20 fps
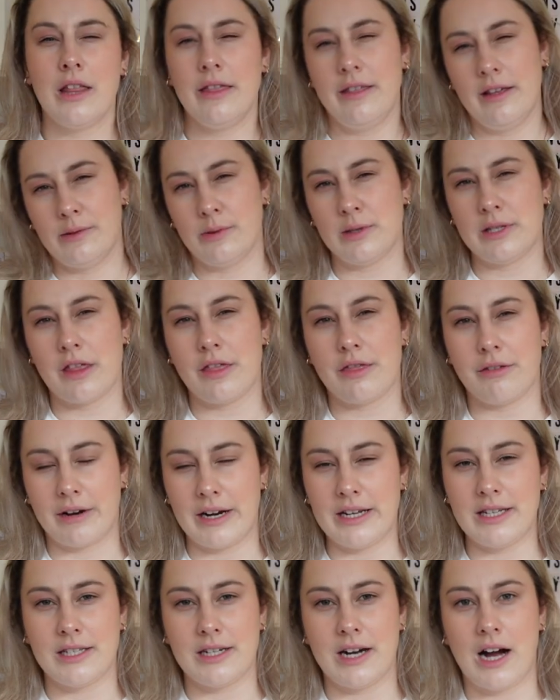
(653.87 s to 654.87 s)
This was a
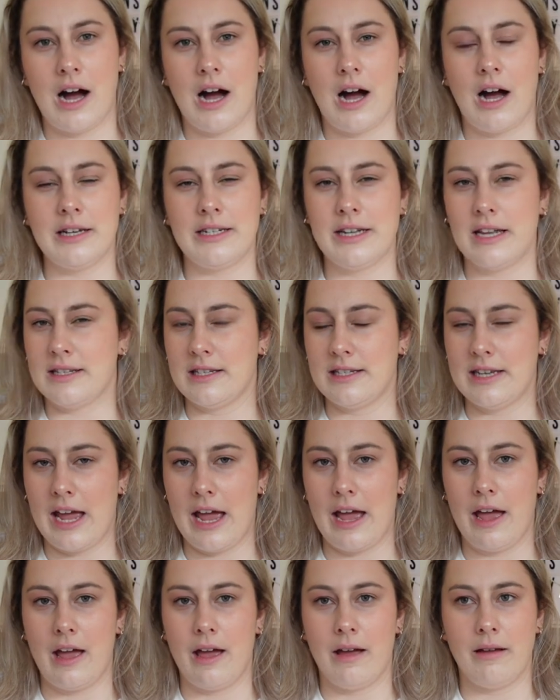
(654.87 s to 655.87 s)
three star Tessa
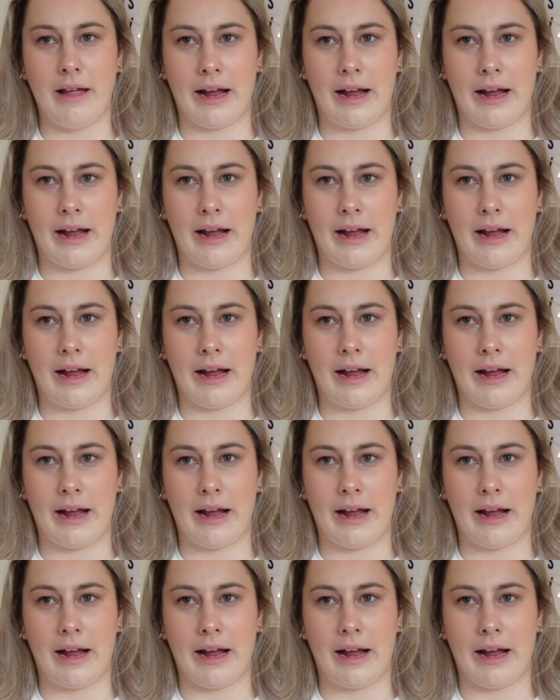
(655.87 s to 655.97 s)
Dare.